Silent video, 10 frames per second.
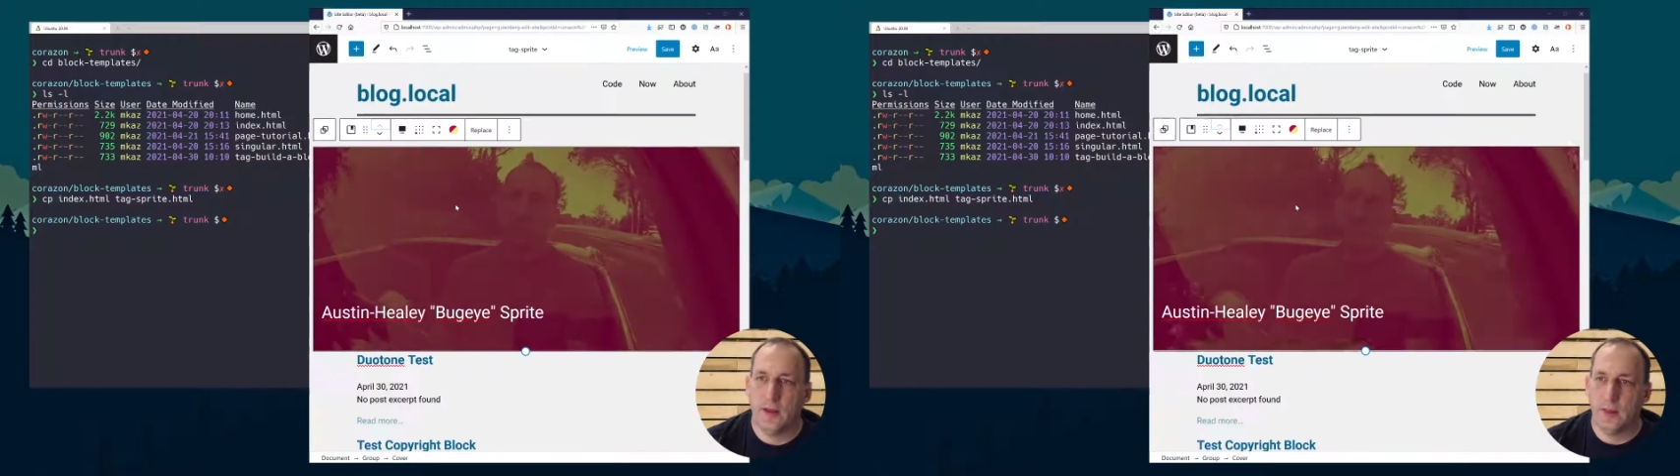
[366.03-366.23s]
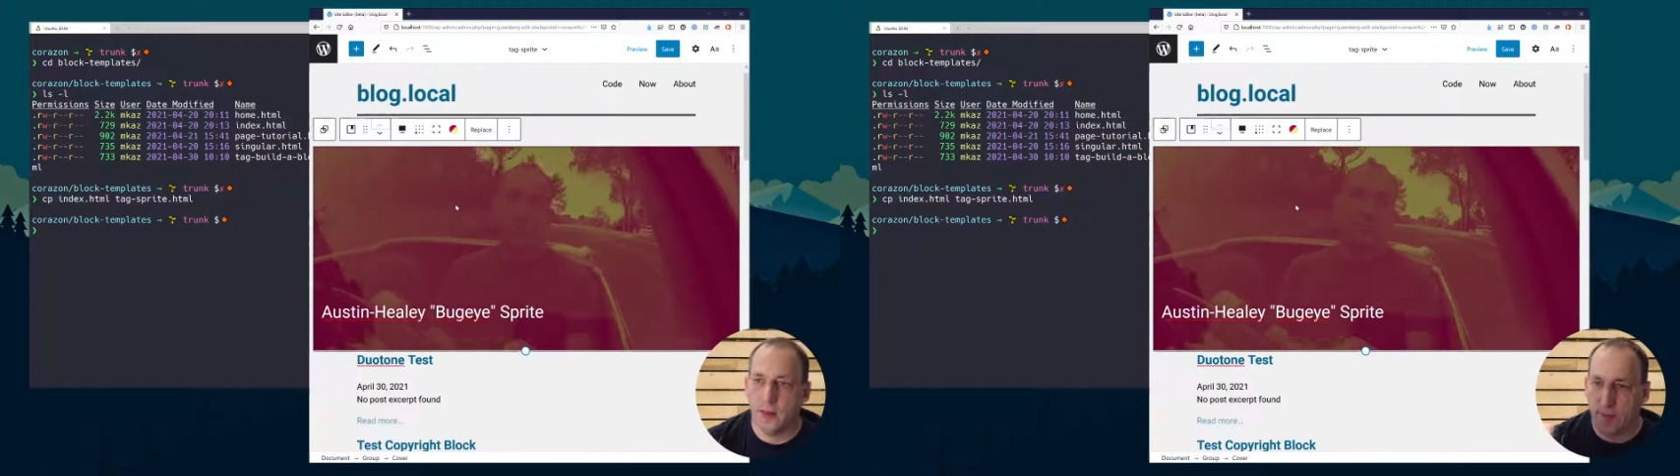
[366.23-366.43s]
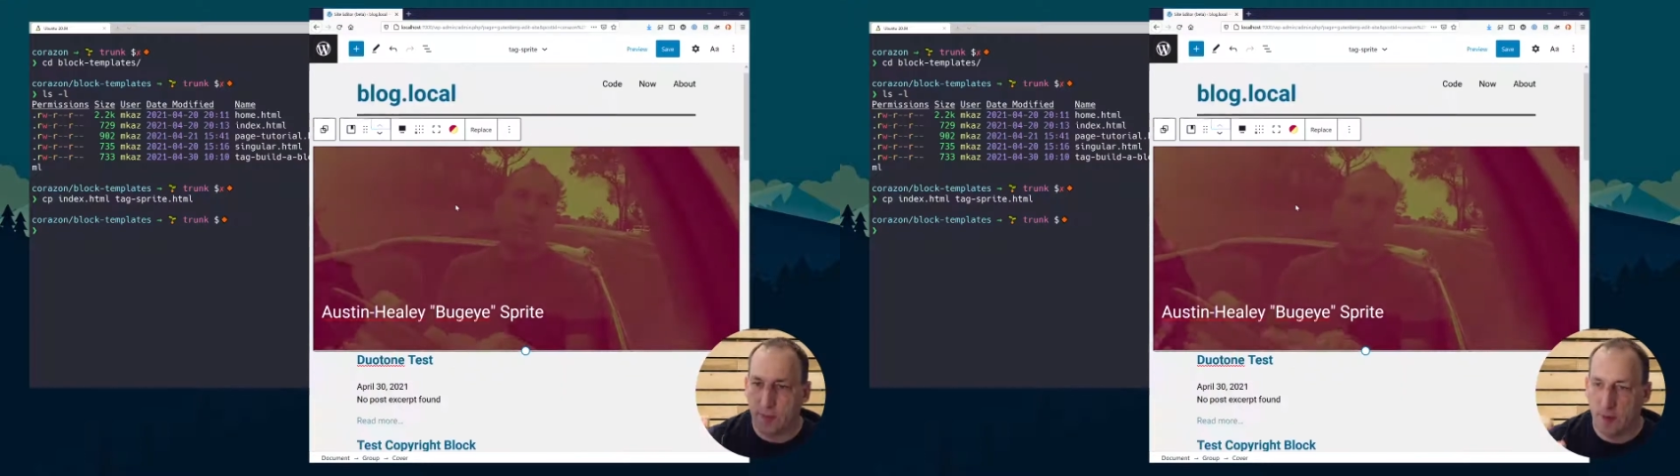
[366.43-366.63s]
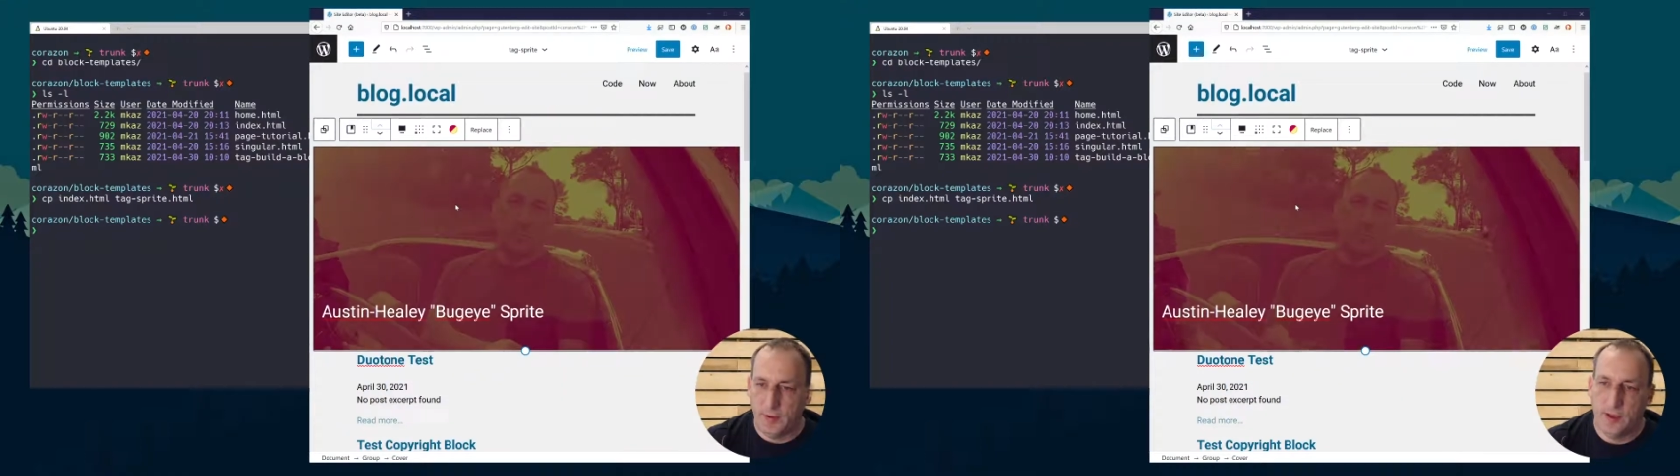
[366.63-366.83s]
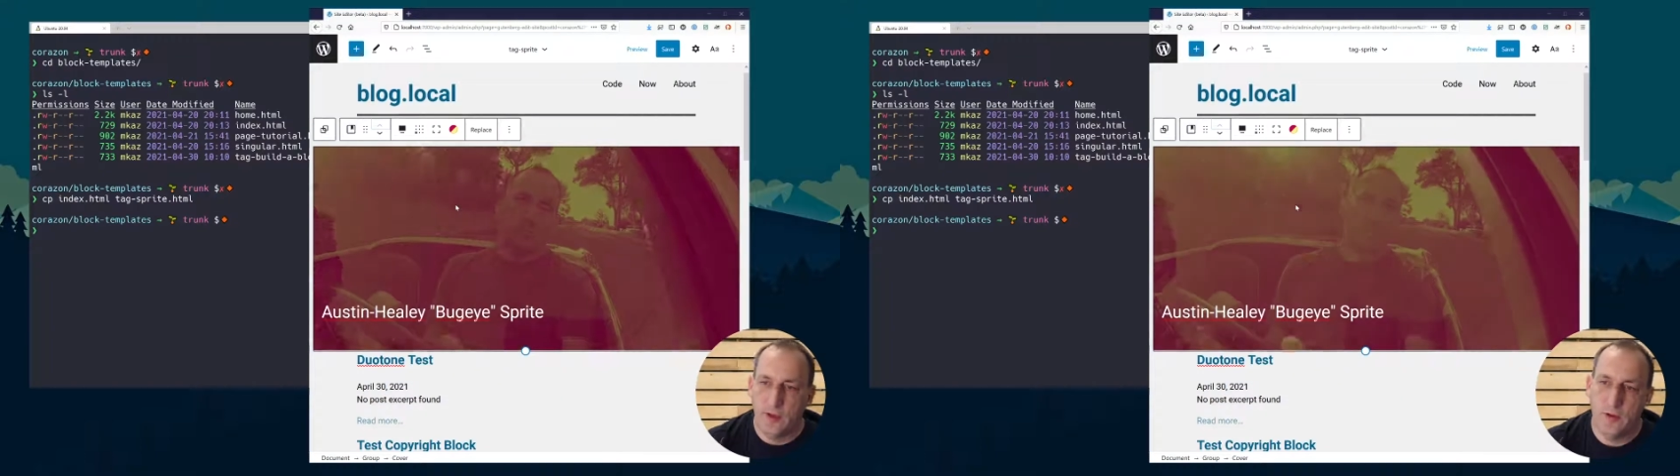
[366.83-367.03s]
at the top of my
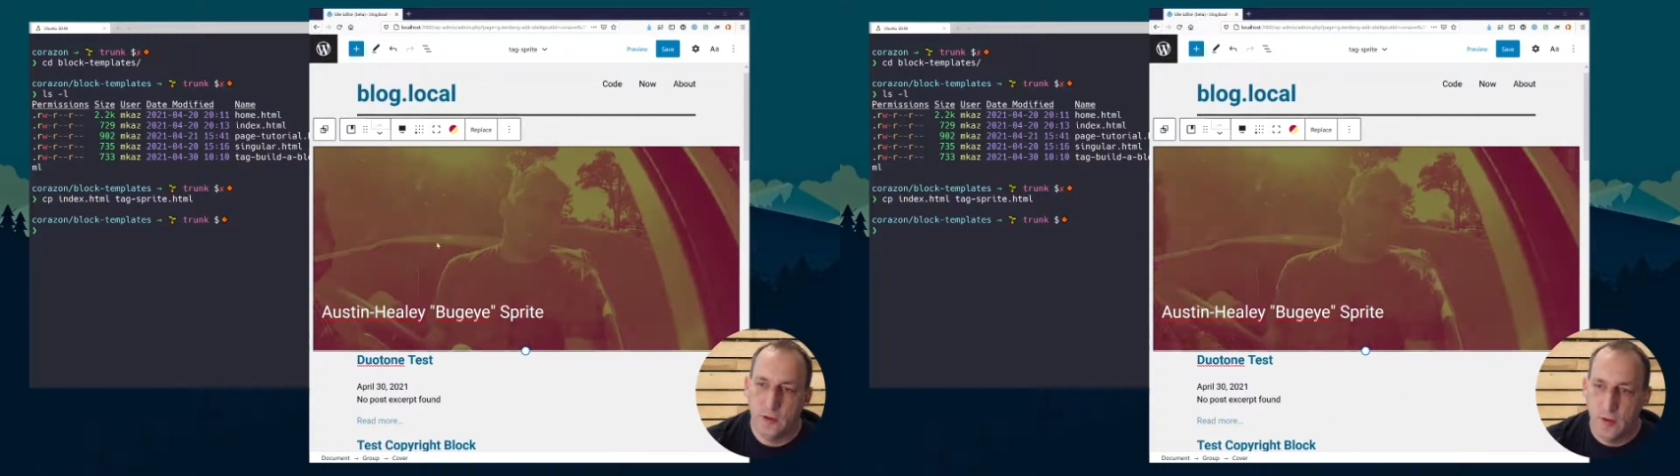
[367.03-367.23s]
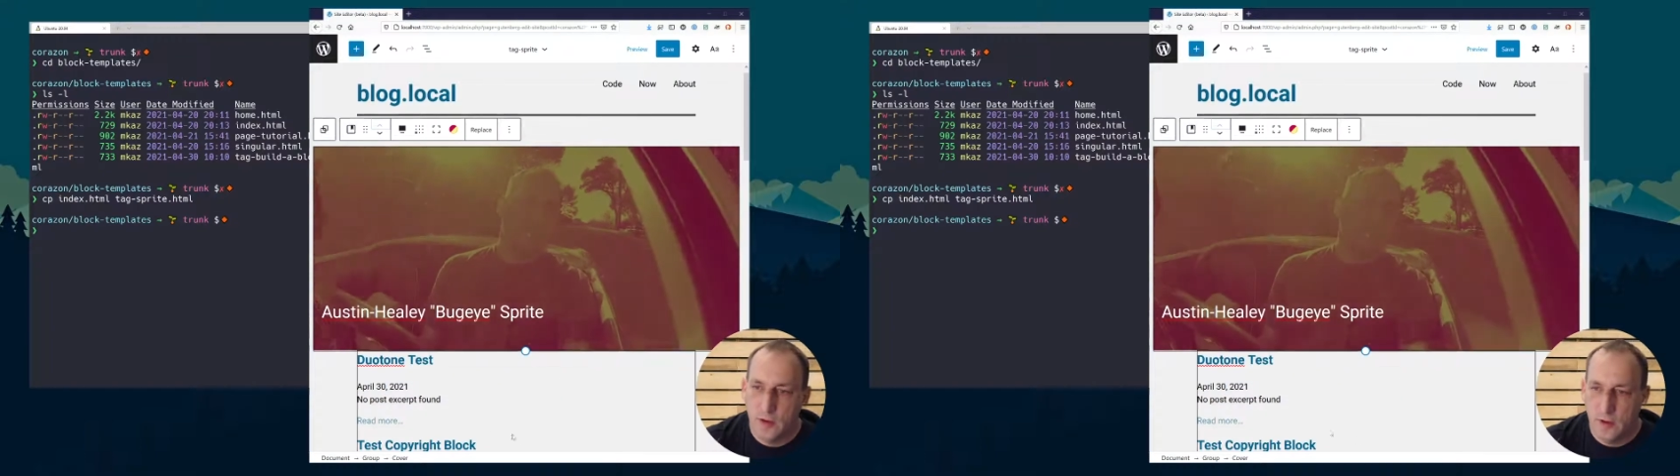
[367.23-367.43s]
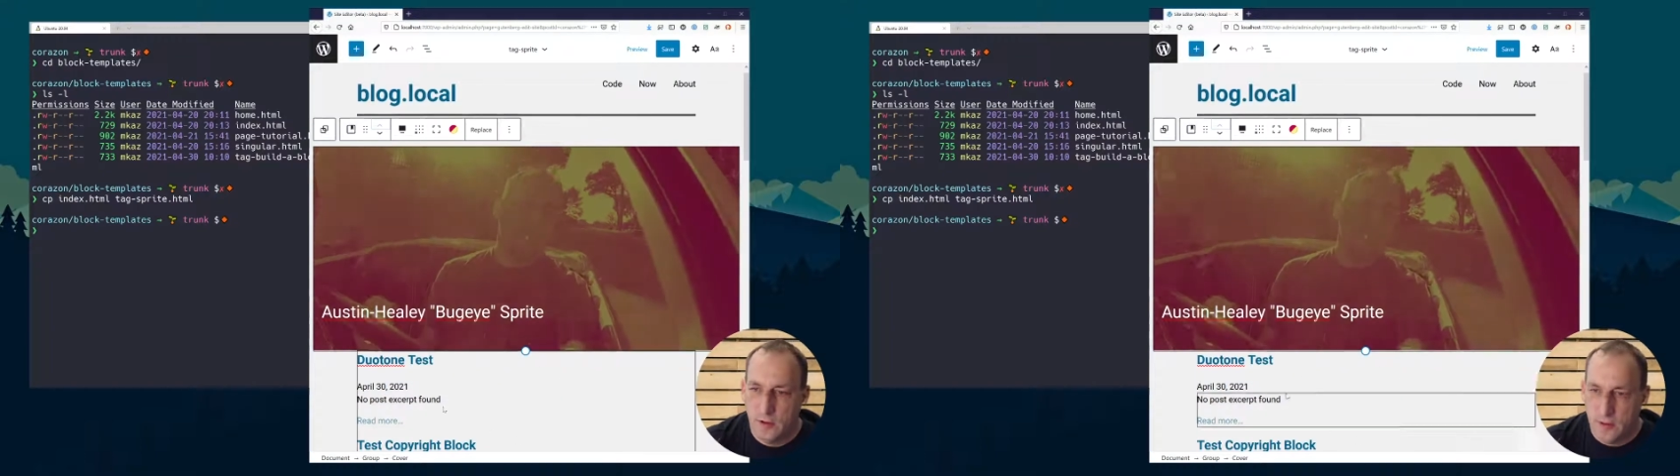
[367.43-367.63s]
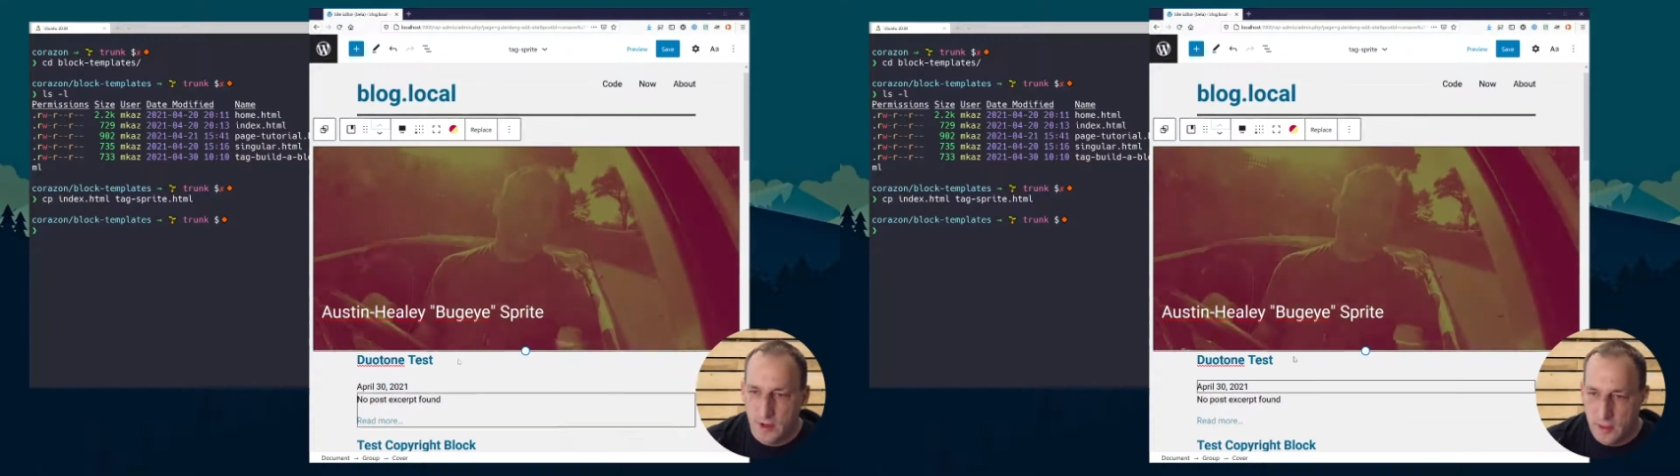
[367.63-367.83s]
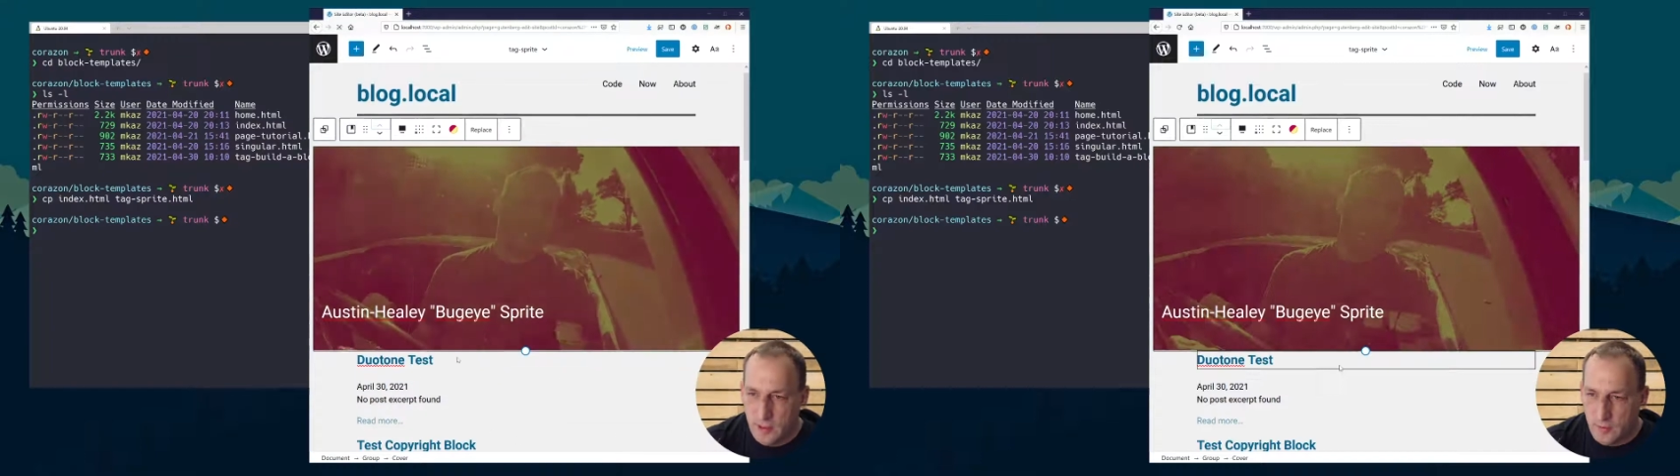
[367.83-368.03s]
page. Then
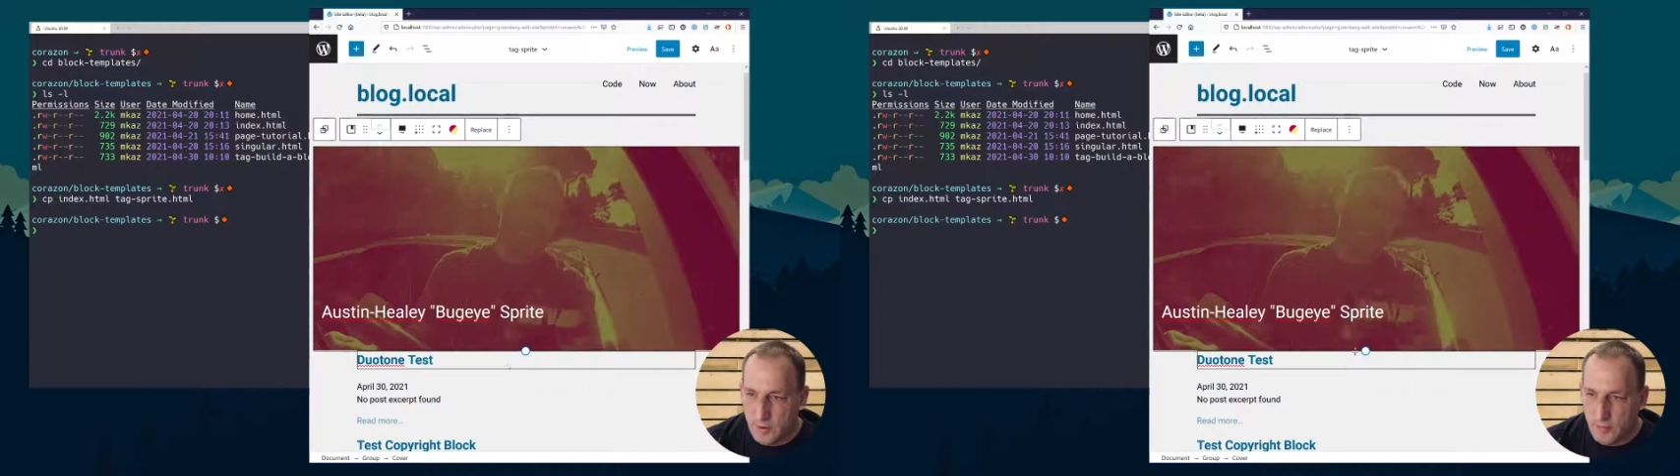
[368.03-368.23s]
I think I want